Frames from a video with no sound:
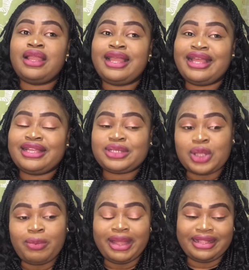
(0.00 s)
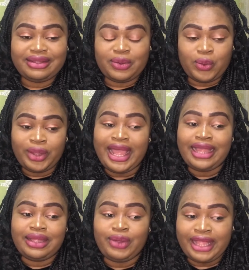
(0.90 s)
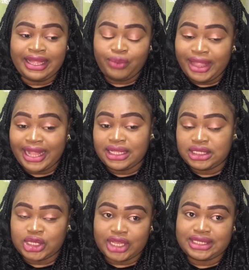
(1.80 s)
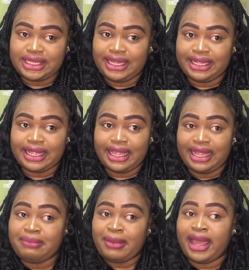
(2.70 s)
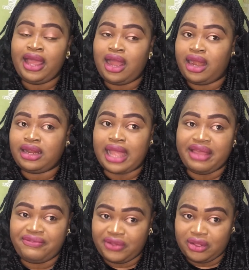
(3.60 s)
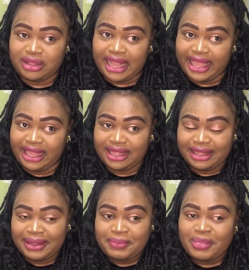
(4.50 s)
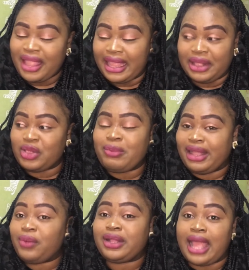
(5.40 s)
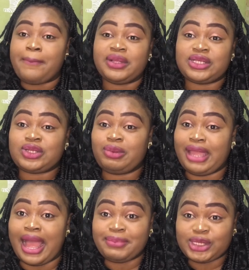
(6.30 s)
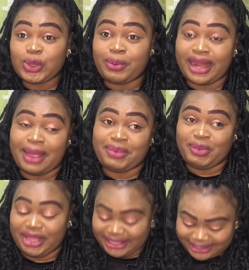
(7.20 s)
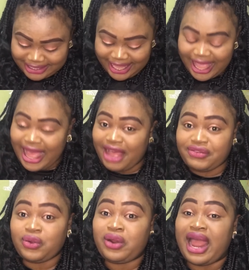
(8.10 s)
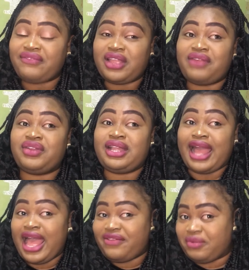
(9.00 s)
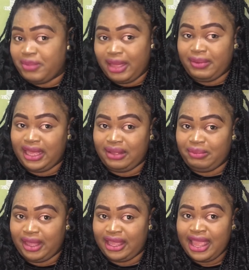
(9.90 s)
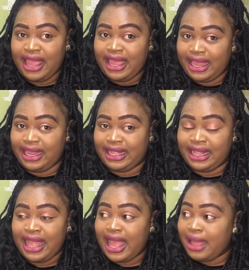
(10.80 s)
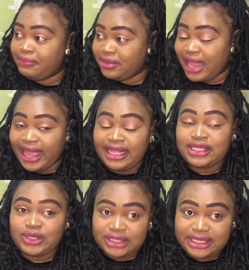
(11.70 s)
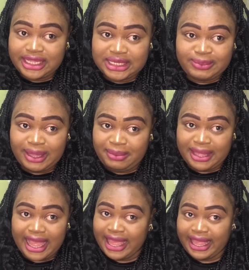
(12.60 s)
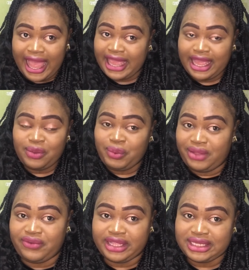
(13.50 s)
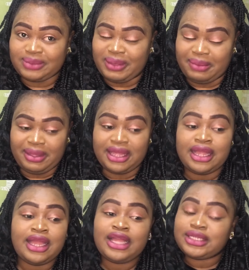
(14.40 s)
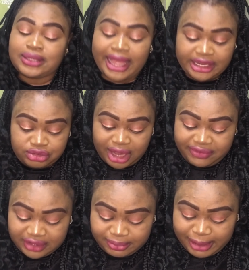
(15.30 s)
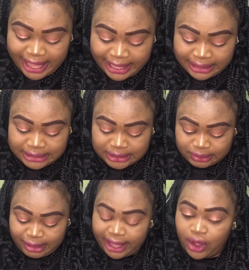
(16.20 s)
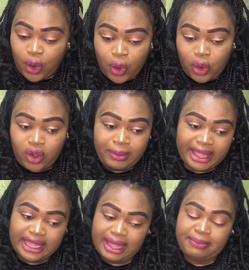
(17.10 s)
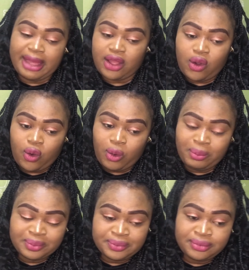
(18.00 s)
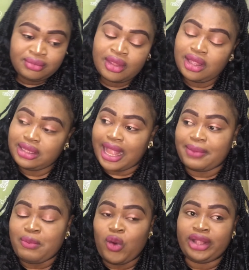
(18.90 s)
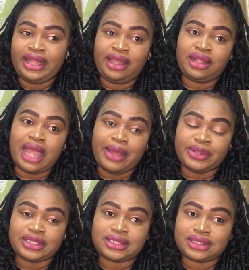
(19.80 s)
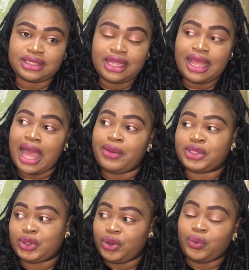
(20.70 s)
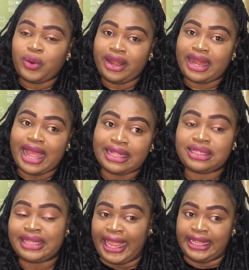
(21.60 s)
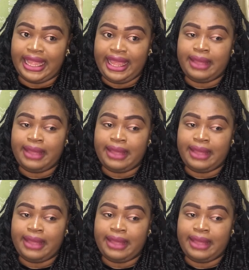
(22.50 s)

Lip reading: So, but when I didn't succeed, in my heart, I felt like no matter what happens to me, I'm super happy because after everything, I have a baby in me, and I'm dying to see this baby. I can't wait for this baby. So I traveled back to my home. I came back home that morning. I was to go to work at 9 a.m.